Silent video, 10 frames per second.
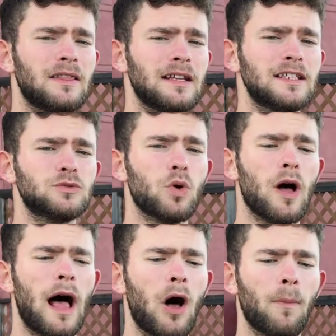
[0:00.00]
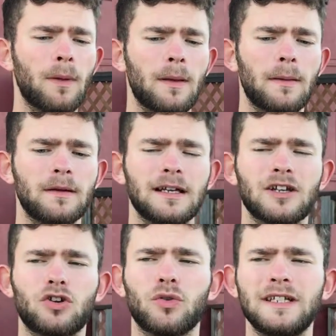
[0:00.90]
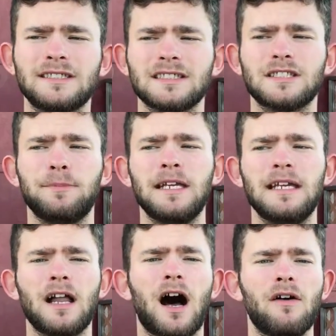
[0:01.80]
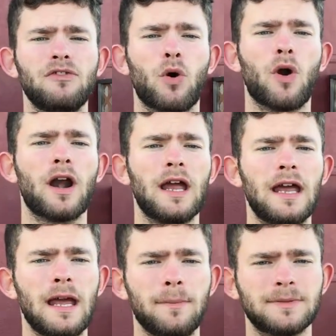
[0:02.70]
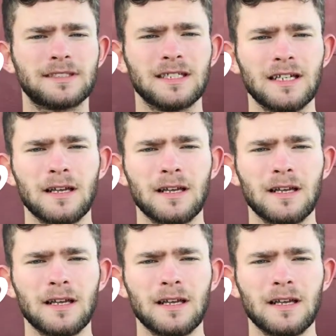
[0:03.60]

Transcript: These will help increase the speed of your hips,